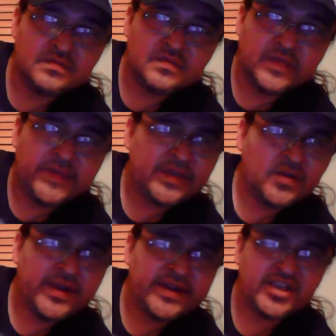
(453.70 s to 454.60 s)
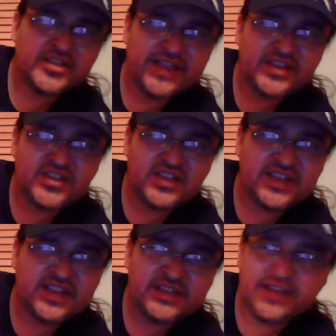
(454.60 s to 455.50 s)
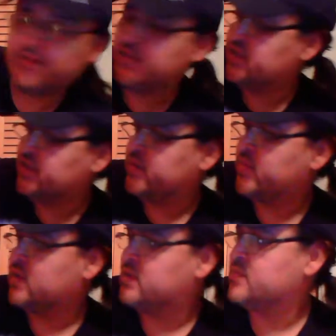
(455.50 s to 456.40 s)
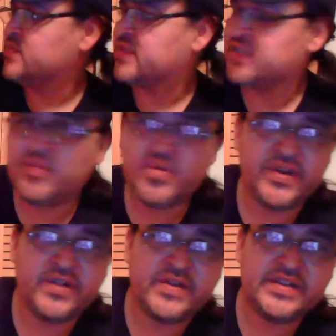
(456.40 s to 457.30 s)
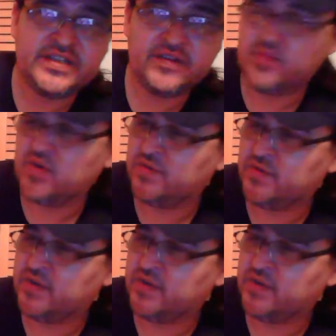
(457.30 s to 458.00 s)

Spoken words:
I'm getting quite a collection of these, and I haven't shown them all. At some point I want to show them over